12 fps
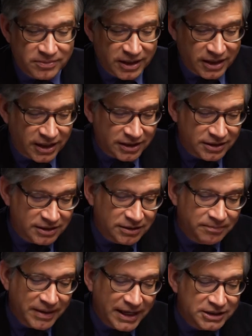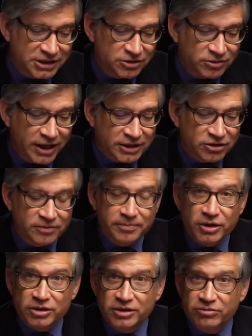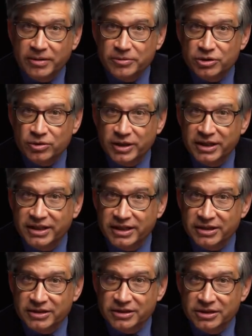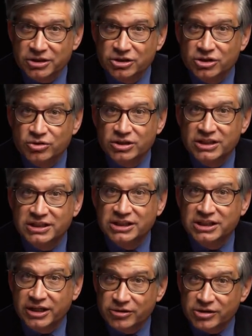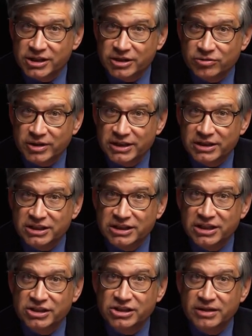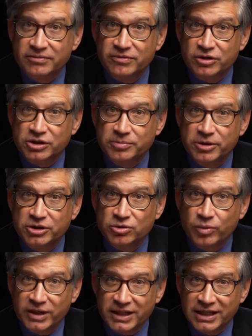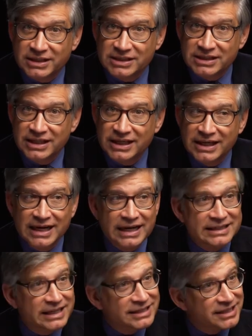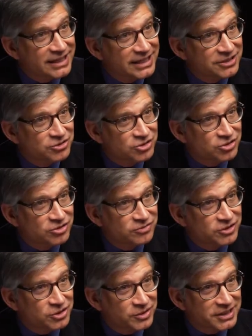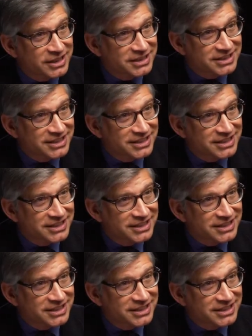Medak, Managing Director of Berkeley Repertory Theater. Susan has generously agreed to share some of her experience with us. I'd like to thank you, Susan, for joining us